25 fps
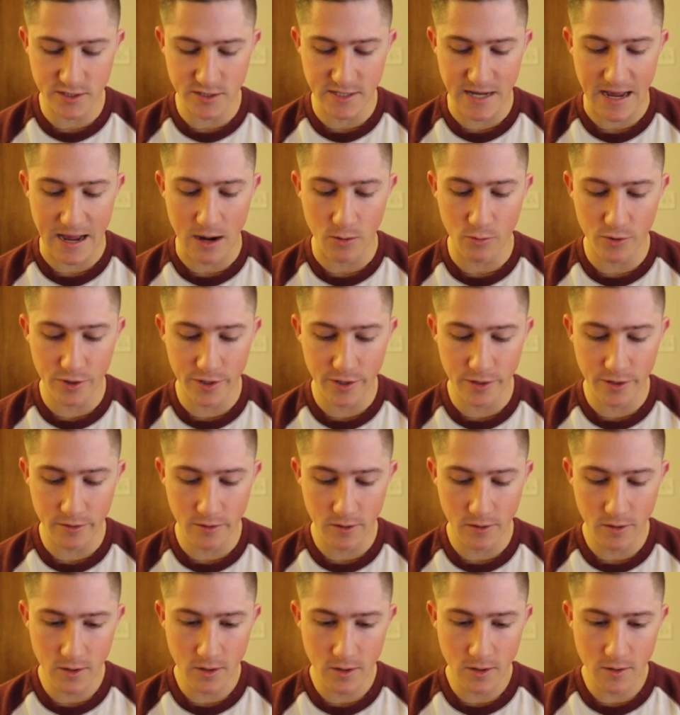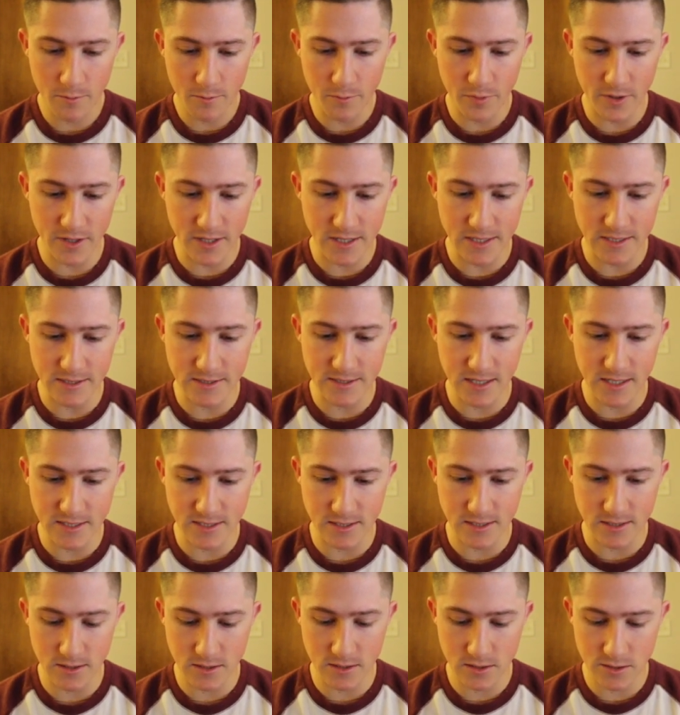tower here, but he
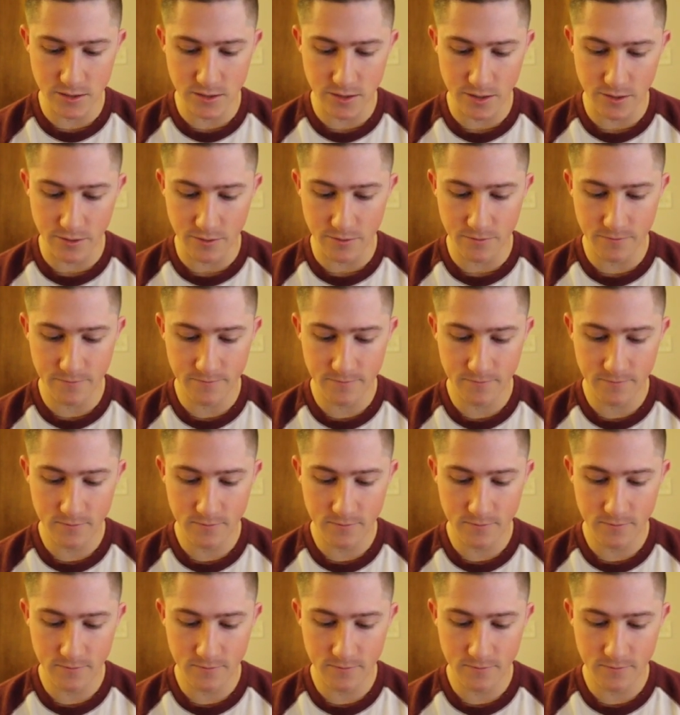doesn't. So